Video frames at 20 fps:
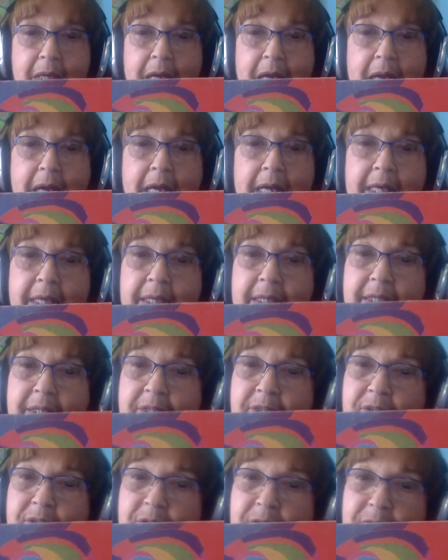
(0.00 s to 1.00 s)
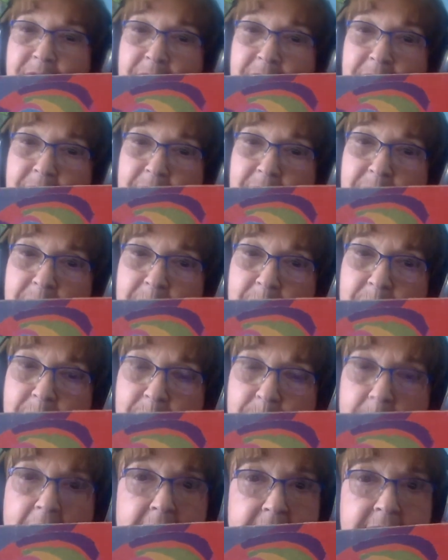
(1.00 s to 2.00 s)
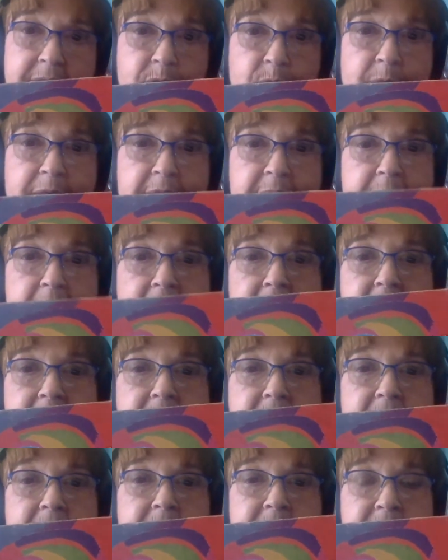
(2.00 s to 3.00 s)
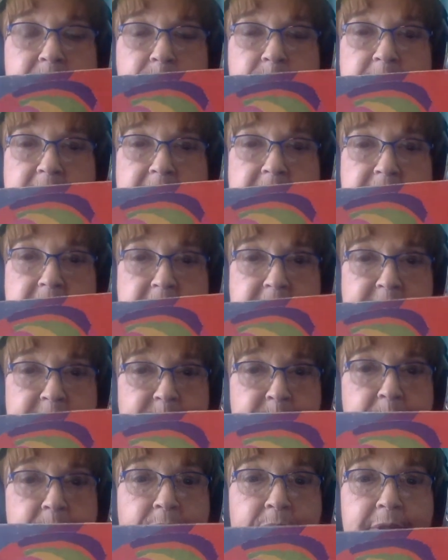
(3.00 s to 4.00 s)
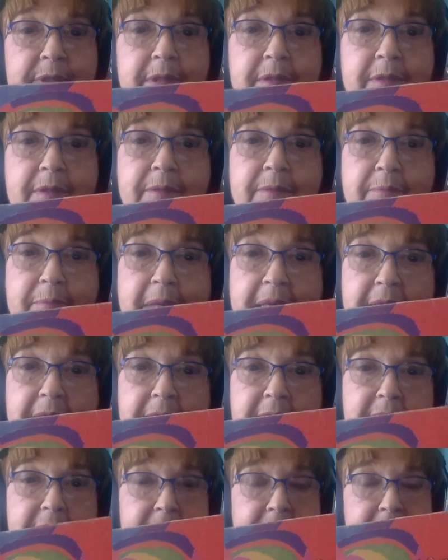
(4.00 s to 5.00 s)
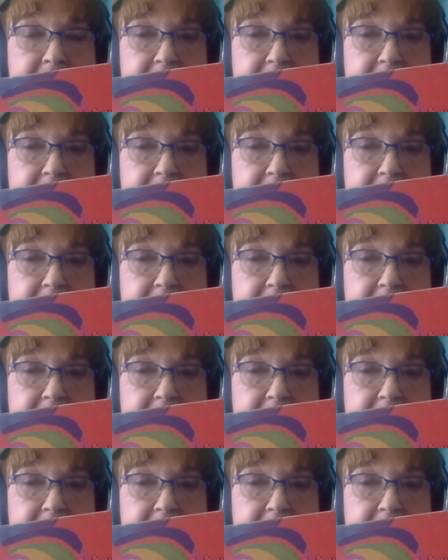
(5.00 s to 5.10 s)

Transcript: I bought it when my daughter was just born, Megan.